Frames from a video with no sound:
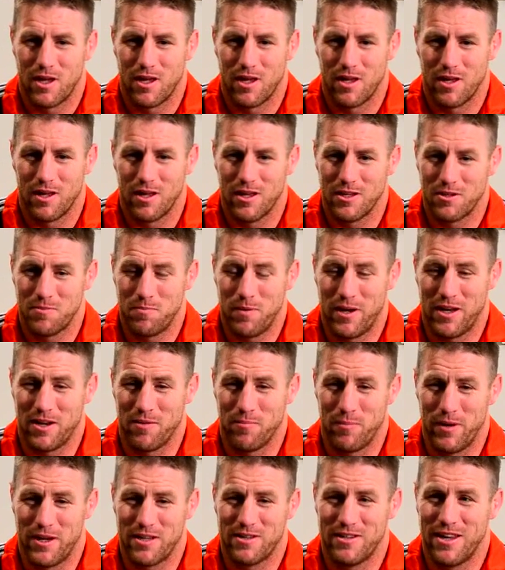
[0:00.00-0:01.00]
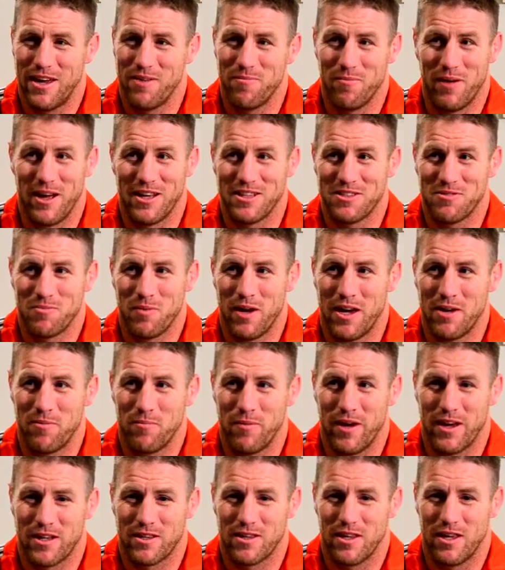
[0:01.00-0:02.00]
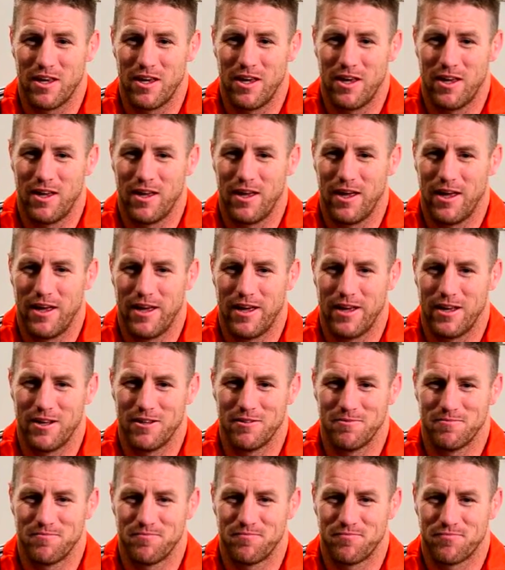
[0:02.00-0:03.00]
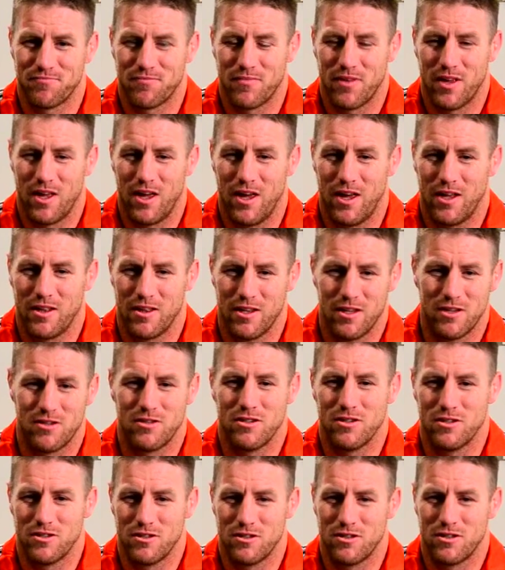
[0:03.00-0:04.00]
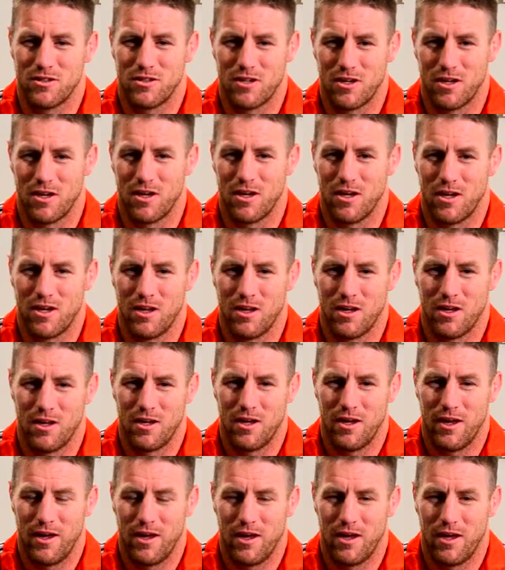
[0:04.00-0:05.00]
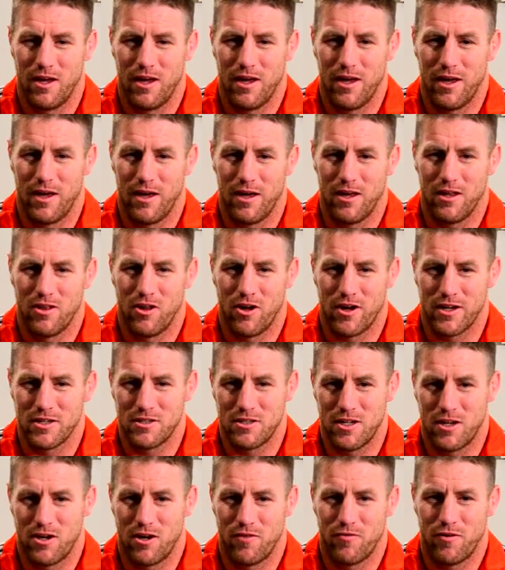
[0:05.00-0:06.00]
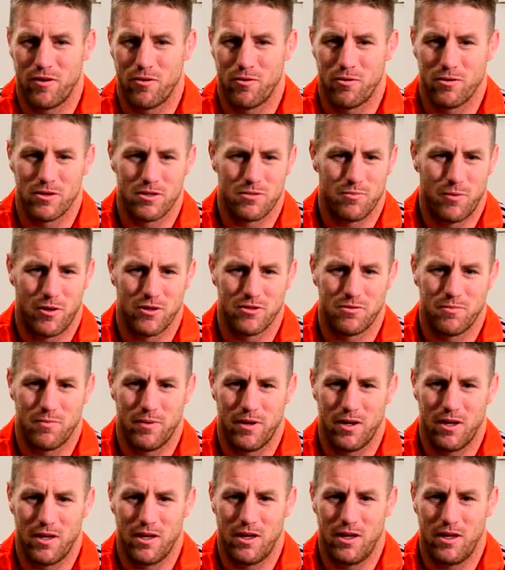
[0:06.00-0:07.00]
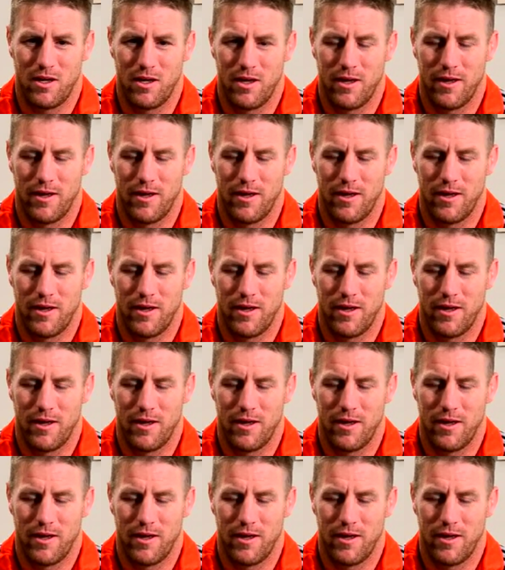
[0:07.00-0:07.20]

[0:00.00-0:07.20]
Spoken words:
it's been a big 10 months, mate, back there, and this is, like I said, I feel a responsibility,